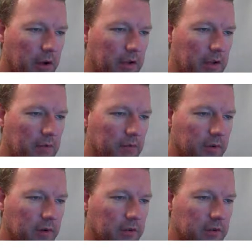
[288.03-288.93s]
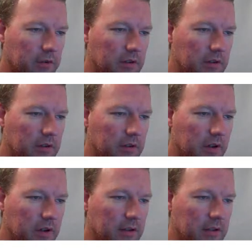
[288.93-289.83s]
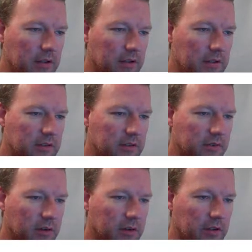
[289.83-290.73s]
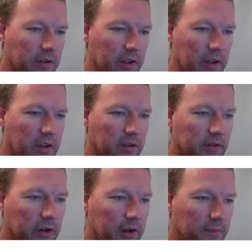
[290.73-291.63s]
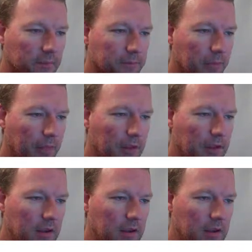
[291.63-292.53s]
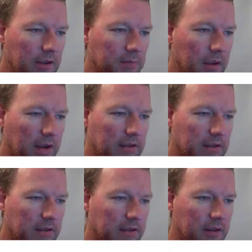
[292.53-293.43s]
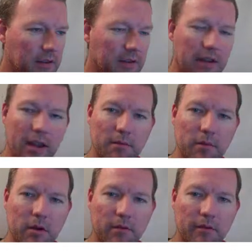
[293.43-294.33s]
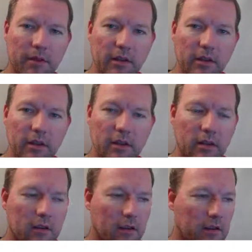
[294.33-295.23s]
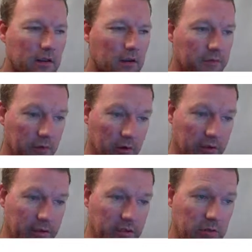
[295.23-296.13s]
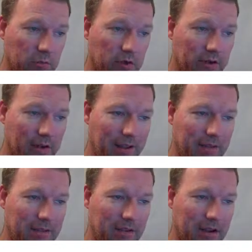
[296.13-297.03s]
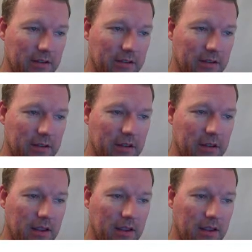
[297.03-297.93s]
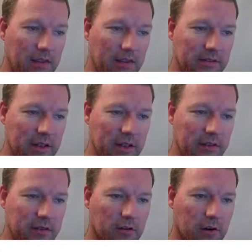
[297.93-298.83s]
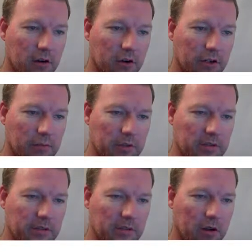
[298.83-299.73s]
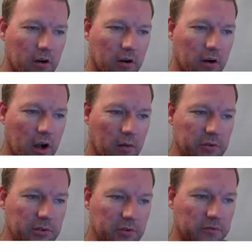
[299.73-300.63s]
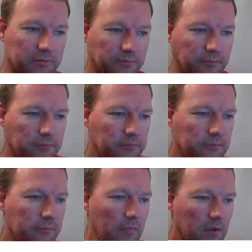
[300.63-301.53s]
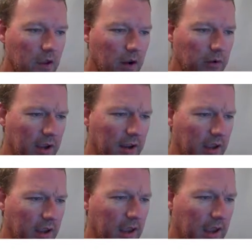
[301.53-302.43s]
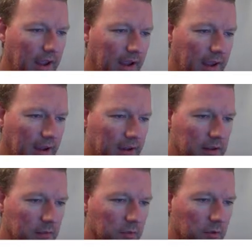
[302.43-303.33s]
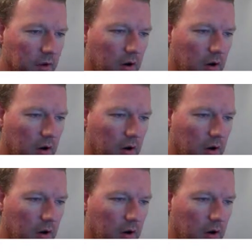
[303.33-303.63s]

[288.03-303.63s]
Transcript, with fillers: pygamefont.sysfont. So alright, it expects the name of the font that you want and the size. These other arguments are optional. Okay, and it will